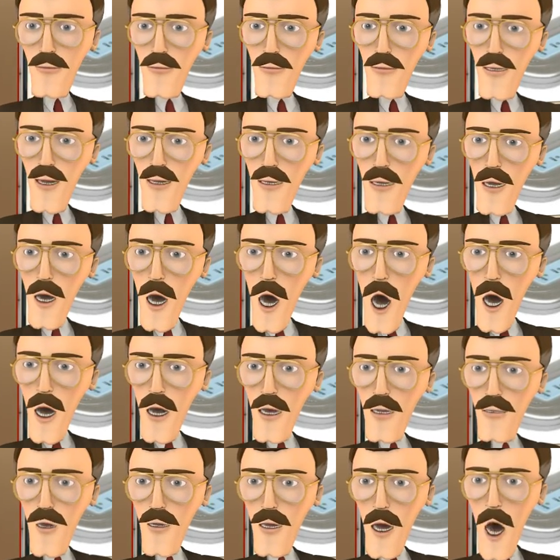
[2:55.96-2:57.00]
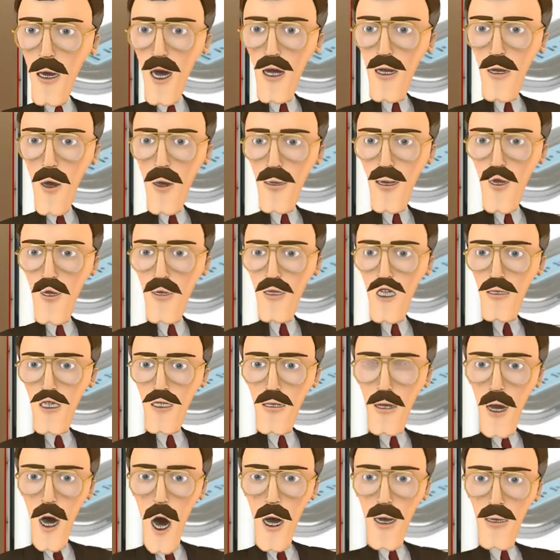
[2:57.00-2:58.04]
Now, how does all this
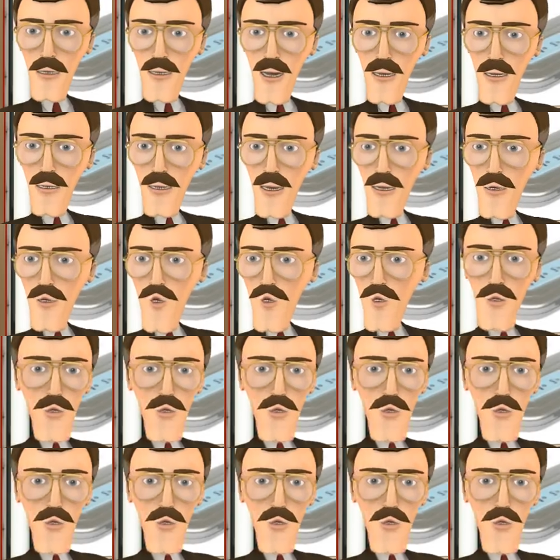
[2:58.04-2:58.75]
sound to you?